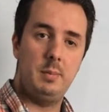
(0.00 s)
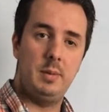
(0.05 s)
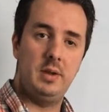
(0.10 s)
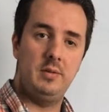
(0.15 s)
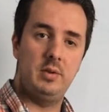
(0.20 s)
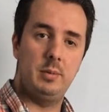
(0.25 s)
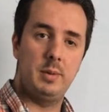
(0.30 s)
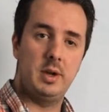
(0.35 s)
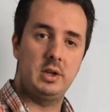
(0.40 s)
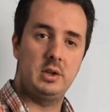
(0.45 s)

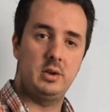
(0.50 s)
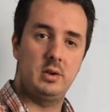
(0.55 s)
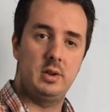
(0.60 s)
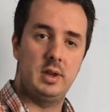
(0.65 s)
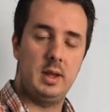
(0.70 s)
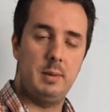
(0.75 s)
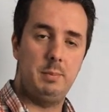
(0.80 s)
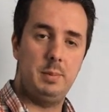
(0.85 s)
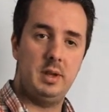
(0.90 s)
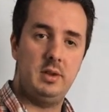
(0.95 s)
information on
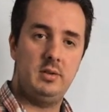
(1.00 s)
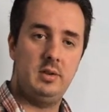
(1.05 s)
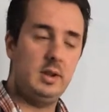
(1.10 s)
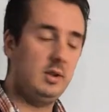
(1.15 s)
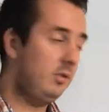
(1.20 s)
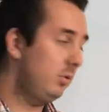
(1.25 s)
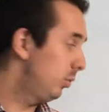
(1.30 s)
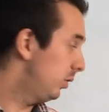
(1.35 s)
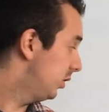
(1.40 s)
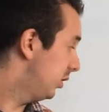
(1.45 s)
their
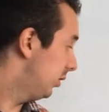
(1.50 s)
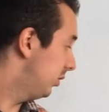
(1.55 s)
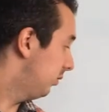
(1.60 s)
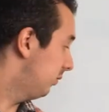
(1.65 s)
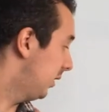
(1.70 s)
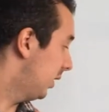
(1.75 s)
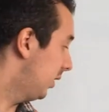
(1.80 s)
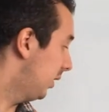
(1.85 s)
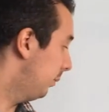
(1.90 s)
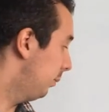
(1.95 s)
business, which is
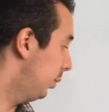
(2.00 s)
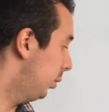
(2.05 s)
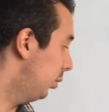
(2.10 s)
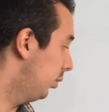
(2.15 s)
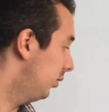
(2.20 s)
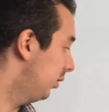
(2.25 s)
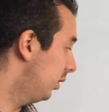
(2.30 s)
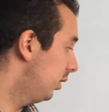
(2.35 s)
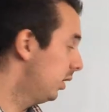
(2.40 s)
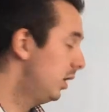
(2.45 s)
very
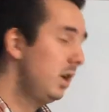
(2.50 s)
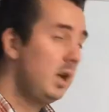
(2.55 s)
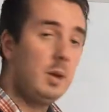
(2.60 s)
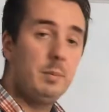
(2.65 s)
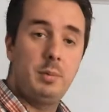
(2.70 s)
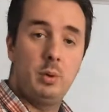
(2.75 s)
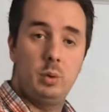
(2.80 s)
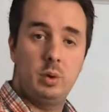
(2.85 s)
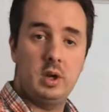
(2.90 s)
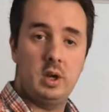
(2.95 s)
important.
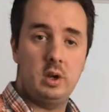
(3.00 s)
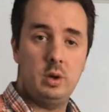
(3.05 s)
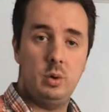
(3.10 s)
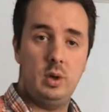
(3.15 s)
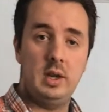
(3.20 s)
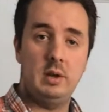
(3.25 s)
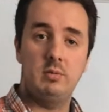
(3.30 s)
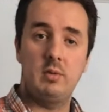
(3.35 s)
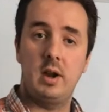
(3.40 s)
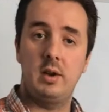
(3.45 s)
But we're going to
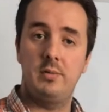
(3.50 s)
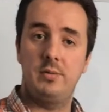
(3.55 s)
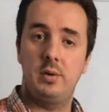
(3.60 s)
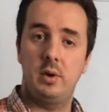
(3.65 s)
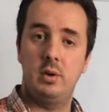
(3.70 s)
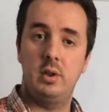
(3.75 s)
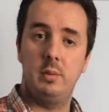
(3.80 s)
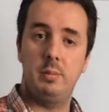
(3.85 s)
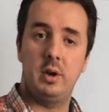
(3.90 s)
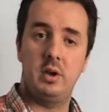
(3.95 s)
quickly run
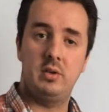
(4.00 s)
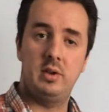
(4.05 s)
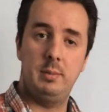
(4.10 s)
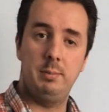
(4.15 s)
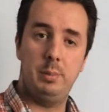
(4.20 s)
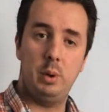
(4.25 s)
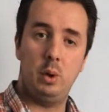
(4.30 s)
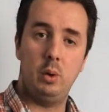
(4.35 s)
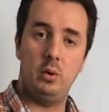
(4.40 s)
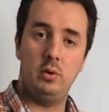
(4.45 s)
through the most
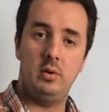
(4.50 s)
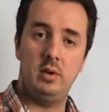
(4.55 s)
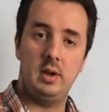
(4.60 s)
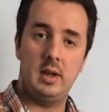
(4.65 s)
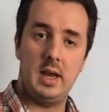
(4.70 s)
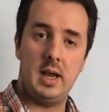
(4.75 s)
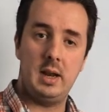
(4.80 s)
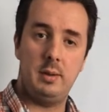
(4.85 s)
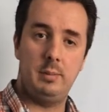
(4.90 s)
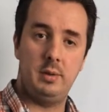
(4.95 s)
important
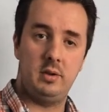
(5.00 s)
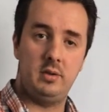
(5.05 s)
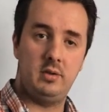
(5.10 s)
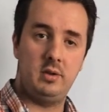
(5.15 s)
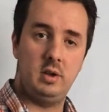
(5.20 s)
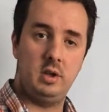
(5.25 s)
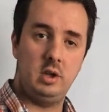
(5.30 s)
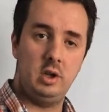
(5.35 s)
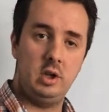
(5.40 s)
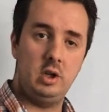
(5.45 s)
elements
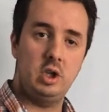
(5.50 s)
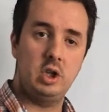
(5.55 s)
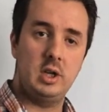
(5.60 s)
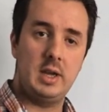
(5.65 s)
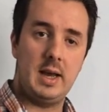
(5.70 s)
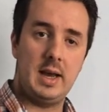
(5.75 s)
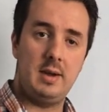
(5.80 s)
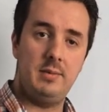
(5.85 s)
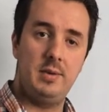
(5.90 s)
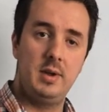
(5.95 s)
that you should
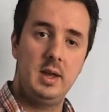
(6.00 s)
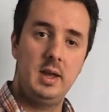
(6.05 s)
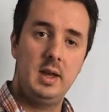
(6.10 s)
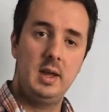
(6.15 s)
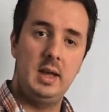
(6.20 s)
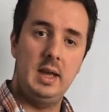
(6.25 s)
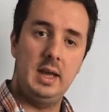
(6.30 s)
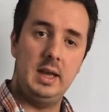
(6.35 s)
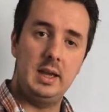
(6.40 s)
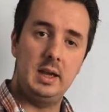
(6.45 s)
have
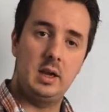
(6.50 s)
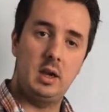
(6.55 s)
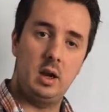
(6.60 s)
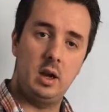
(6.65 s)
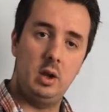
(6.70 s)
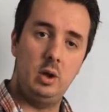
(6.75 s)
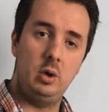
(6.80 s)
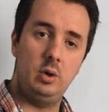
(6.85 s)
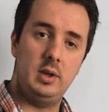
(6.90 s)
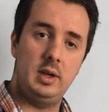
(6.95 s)

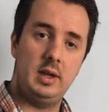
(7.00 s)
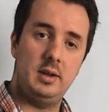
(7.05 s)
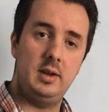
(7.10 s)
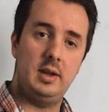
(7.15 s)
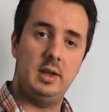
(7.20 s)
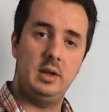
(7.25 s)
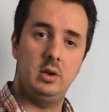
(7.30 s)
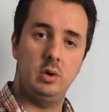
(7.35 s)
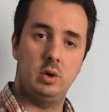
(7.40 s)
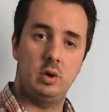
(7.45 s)
included
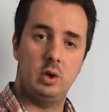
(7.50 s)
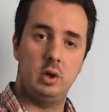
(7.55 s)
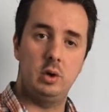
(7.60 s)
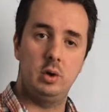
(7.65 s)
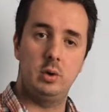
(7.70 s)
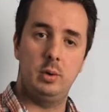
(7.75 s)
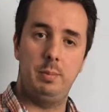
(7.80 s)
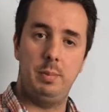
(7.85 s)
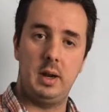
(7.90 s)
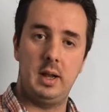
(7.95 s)
in your
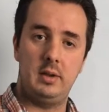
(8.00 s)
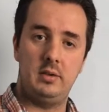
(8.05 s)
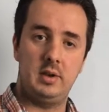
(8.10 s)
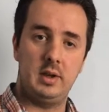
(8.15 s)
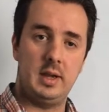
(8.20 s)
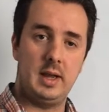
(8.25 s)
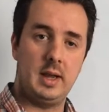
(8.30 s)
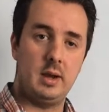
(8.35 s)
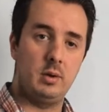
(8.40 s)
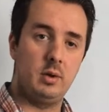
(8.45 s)
Google Plus
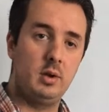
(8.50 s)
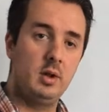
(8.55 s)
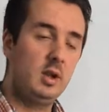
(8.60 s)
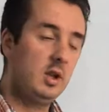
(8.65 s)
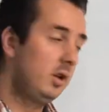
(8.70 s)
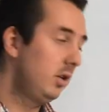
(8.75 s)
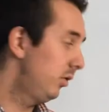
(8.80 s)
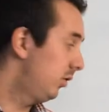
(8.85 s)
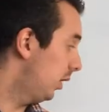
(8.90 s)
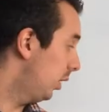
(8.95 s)
account.
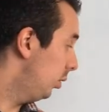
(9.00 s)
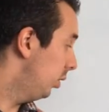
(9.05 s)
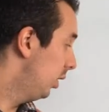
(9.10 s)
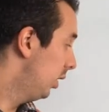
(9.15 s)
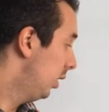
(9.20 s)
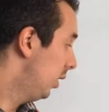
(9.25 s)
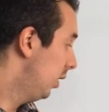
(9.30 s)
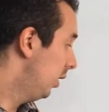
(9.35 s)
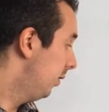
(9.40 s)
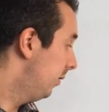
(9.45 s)
So
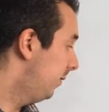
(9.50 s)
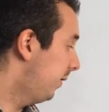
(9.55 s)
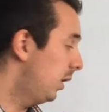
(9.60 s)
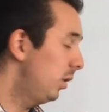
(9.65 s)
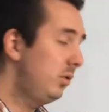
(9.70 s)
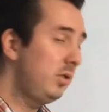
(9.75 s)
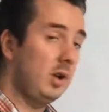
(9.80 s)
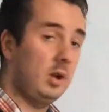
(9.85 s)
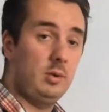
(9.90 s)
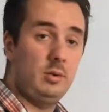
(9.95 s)

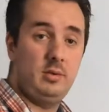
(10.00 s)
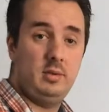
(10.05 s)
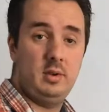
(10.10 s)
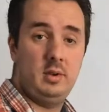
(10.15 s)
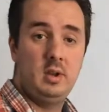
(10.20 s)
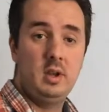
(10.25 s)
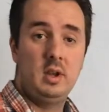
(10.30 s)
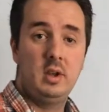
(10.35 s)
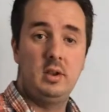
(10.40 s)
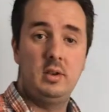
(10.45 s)
photos.
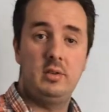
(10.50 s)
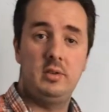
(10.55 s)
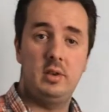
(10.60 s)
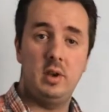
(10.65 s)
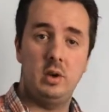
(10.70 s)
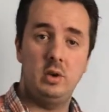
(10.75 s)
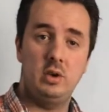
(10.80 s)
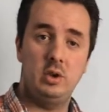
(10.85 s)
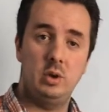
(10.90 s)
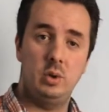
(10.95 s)

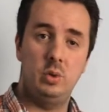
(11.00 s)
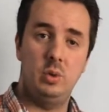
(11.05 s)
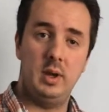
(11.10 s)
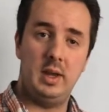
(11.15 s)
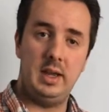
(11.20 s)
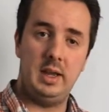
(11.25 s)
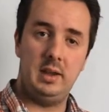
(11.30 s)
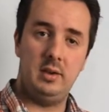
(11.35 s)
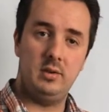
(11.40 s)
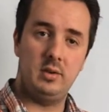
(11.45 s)
Social
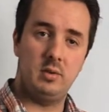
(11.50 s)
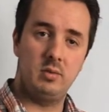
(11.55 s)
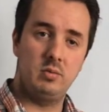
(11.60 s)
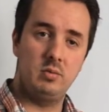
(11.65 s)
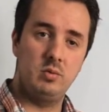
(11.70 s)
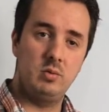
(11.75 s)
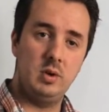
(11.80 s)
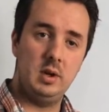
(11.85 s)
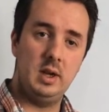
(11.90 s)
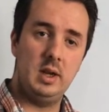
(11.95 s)
is
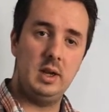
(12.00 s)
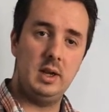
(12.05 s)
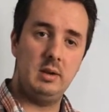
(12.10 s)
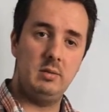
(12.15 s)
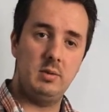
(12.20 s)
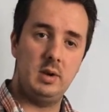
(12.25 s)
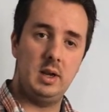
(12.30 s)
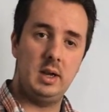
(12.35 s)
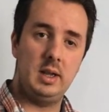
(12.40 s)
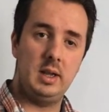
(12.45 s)
really,
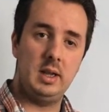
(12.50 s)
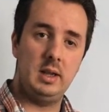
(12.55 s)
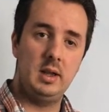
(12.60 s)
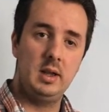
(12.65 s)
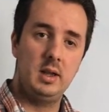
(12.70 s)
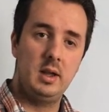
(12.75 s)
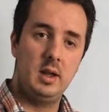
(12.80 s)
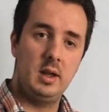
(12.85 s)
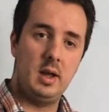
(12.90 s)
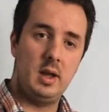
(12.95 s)
really